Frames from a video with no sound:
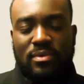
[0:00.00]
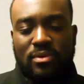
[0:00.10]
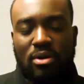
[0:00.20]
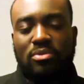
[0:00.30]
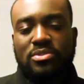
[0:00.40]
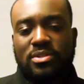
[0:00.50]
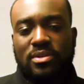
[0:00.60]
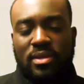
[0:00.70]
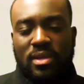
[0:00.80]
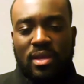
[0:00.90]

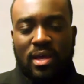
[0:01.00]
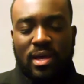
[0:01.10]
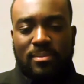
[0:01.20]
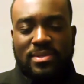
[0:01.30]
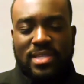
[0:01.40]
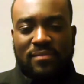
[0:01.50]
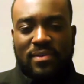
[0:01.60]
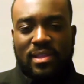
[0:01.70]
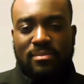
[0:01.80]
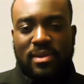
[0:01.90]
culture as
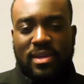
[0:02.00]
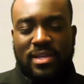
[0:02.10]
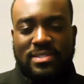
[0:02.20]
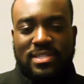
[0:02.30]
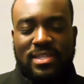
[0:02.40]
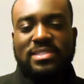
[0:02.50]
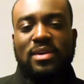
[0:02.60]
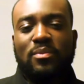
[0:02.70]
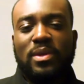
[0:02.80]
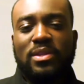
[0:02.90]
African Americans, the things
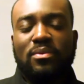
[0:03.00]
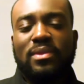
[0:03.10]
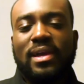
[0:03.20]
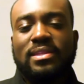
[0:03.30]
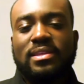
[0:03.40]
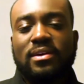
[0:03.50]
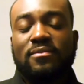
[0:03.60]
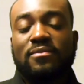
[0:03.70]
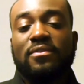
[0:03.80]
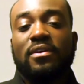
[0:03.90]
that we don't like to
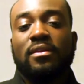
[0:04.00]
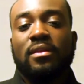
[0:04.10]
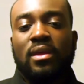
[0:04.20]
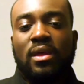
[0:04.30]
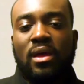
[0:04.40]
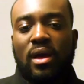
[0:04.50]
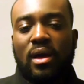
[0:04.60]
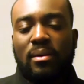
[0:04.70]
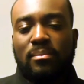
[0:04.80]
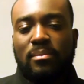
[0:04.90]
confront,
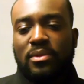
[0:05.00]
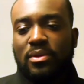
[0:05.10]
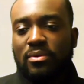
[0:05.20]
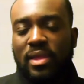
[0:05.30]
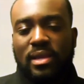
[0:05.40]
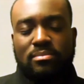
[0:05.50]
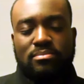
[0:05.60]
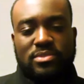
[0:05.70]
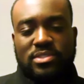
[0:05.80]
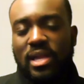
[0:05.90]
like
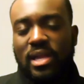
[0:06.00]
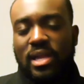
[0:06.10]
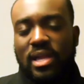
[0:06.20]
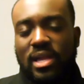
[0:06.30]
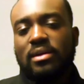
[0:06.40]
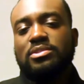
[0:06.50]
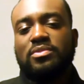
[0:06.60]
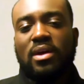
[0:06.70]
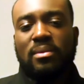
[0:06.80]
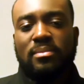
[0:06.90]
childhood
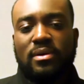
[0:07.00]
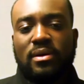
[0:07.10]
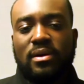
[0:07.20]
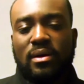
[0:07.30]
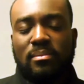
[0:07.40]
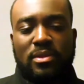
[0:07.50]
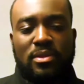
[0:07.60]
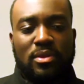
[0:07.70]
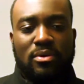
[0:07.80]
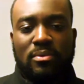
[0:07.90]
trauma,
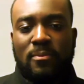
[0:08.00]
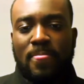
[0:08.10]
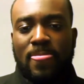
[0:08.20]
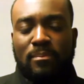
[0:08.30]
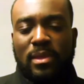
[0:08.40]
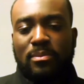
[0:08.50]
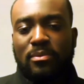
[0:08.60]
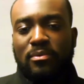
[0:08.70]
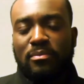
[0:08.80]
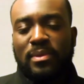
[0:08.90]
people
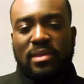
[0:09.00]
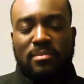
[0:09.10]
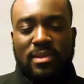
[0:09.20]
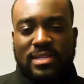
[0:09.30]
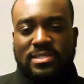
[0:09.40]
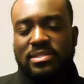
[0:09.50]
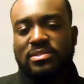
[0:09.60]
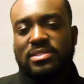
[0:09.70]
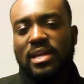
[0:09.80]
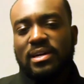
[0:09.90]
being molested in their
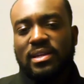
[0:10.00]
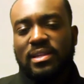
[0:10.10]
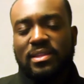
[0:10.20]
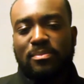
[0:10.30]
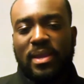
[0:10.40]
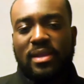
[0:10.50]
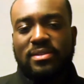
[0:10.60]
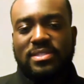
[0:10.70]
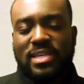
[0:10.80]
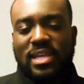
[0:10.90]
childhood and their parents
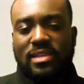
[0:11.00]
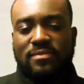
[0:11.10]
just kind of